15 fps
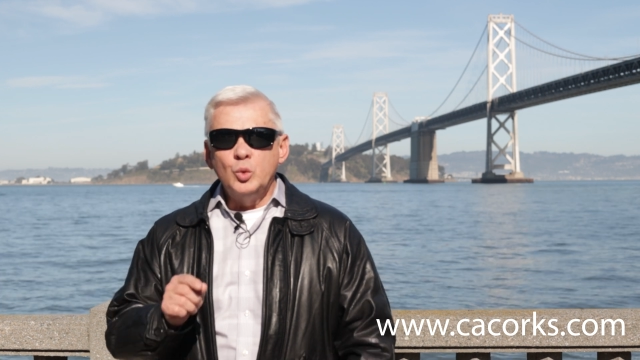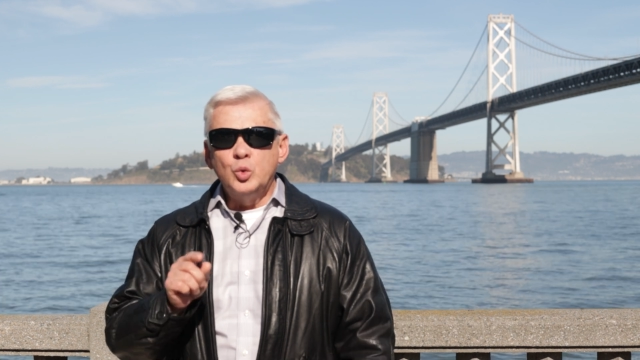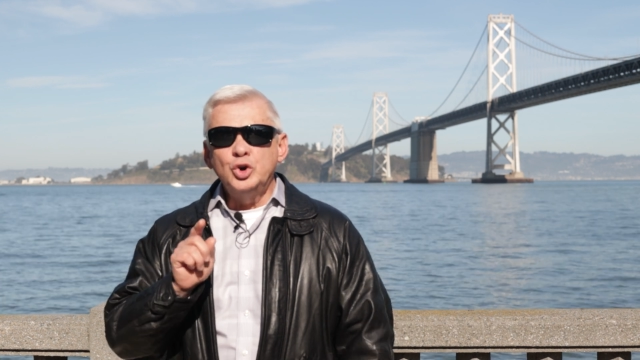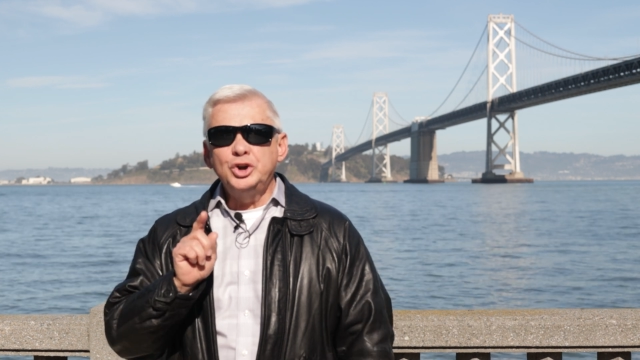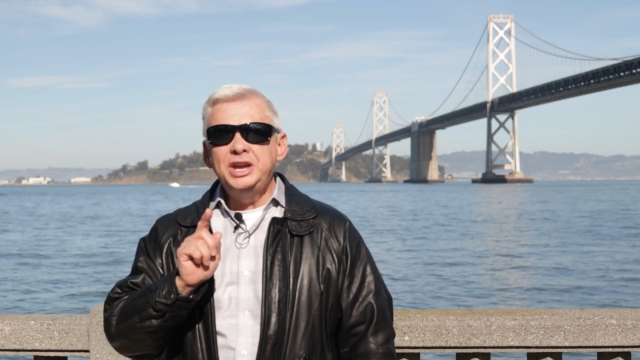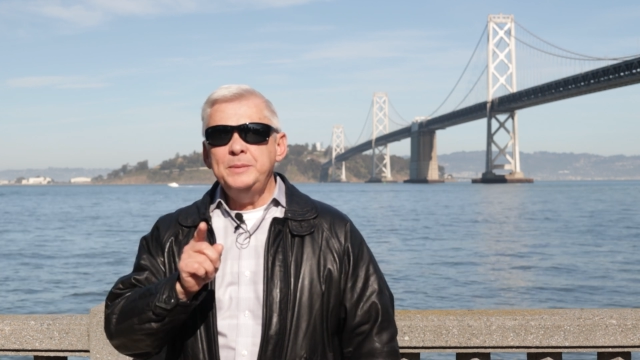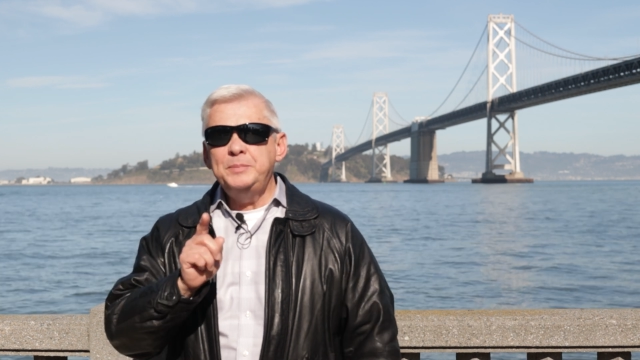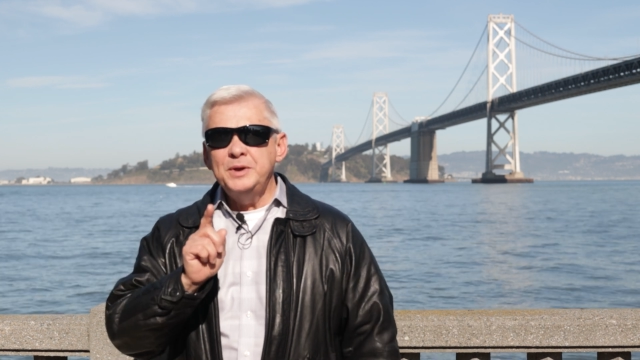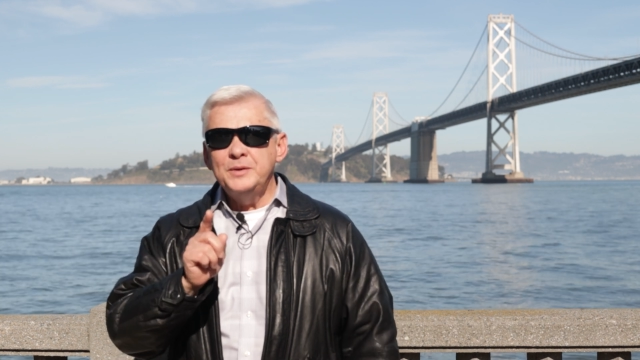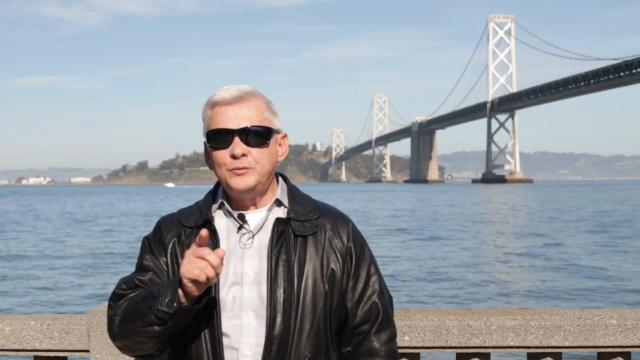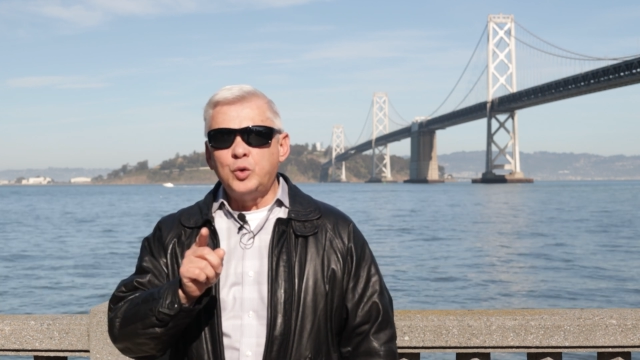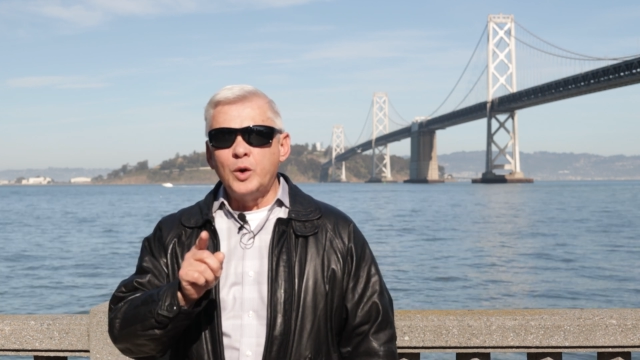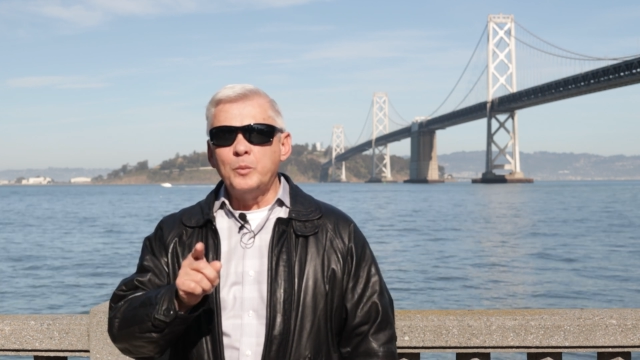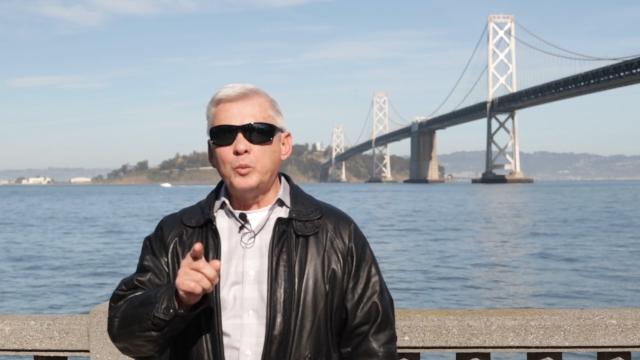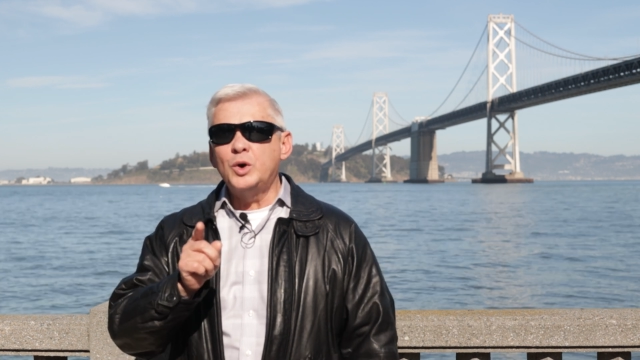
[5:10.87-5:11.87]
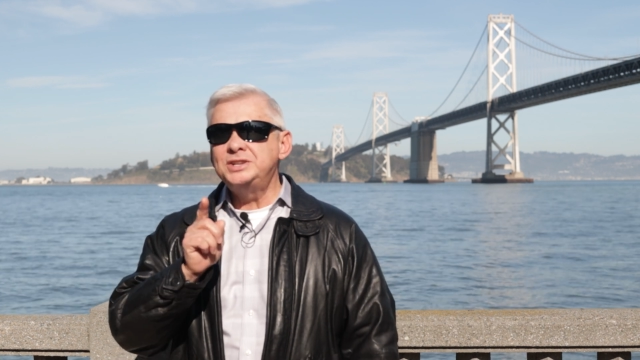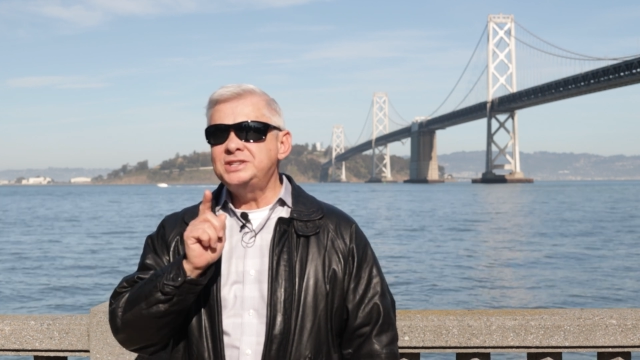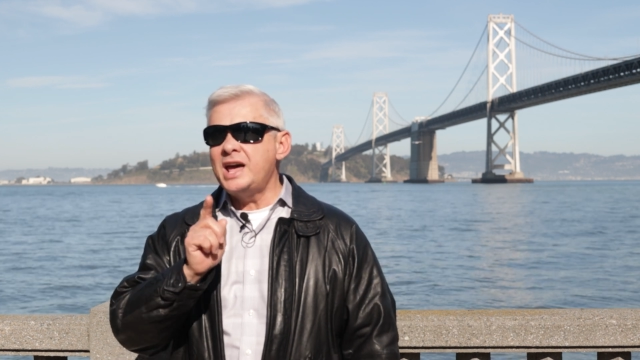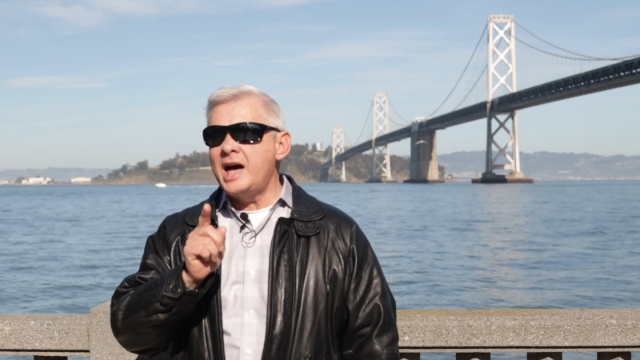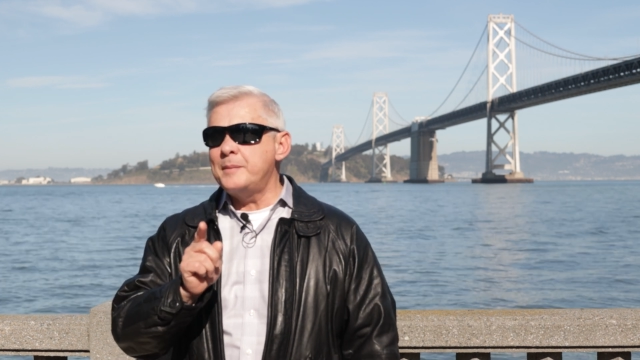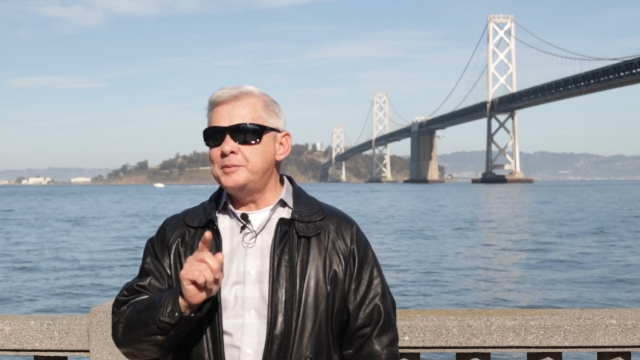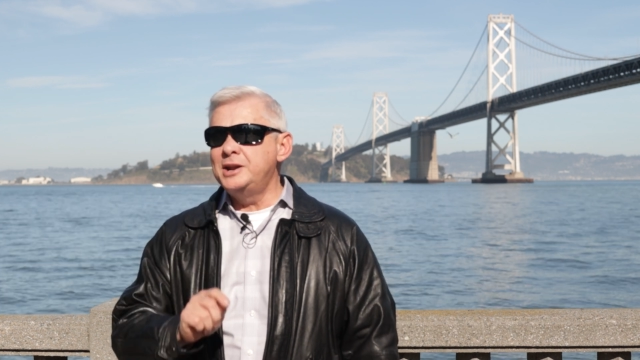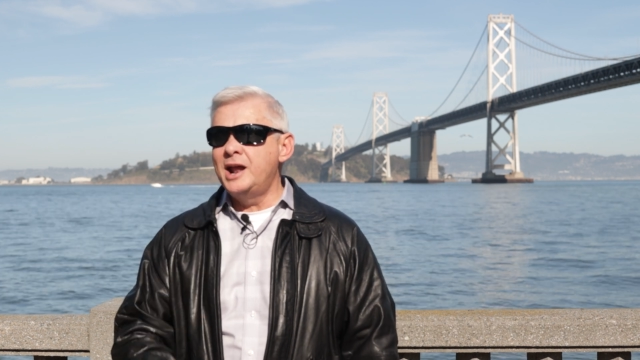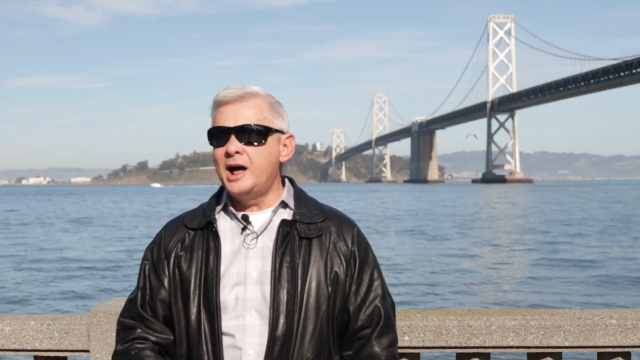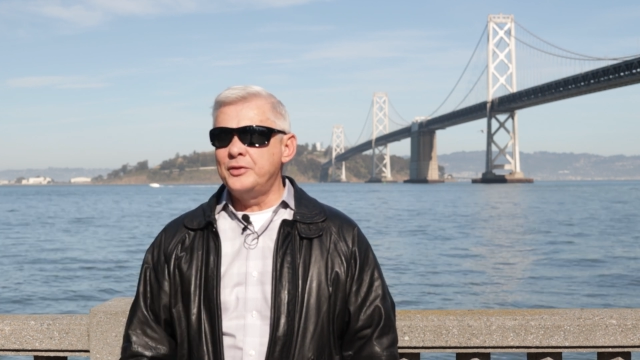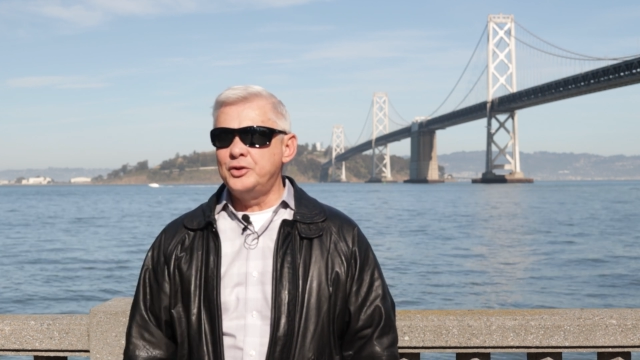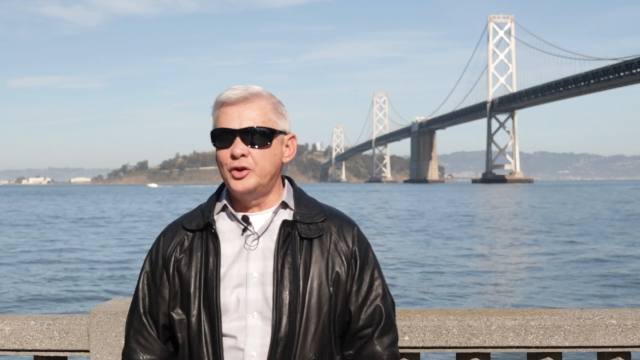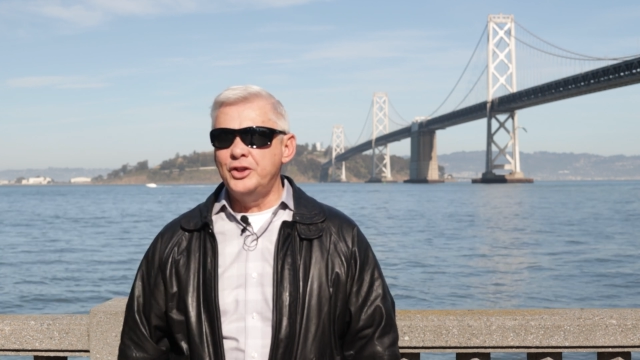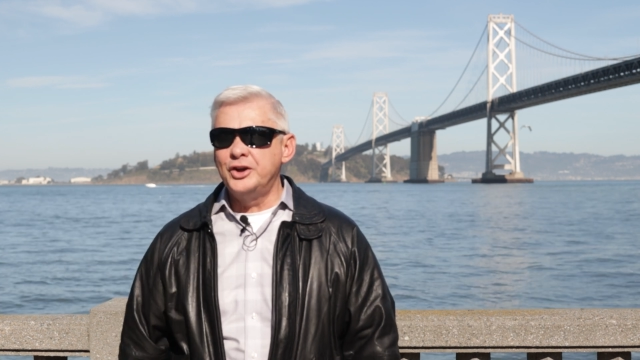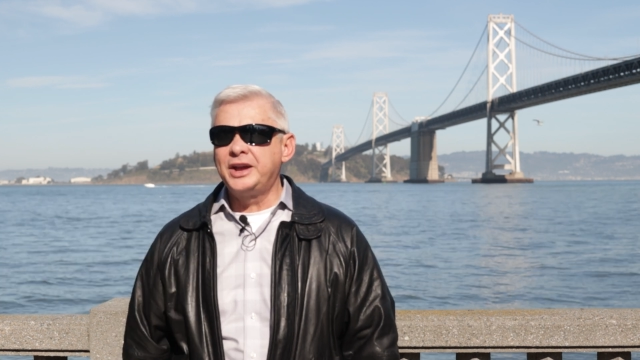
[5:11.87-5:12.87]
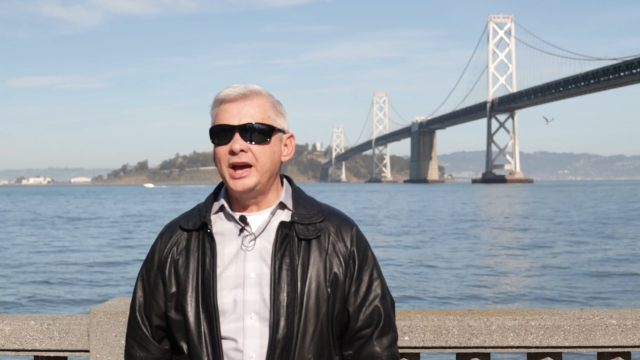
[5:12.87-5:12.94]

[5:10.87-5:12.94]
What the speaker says: We'll keep you informed what's happening out there on the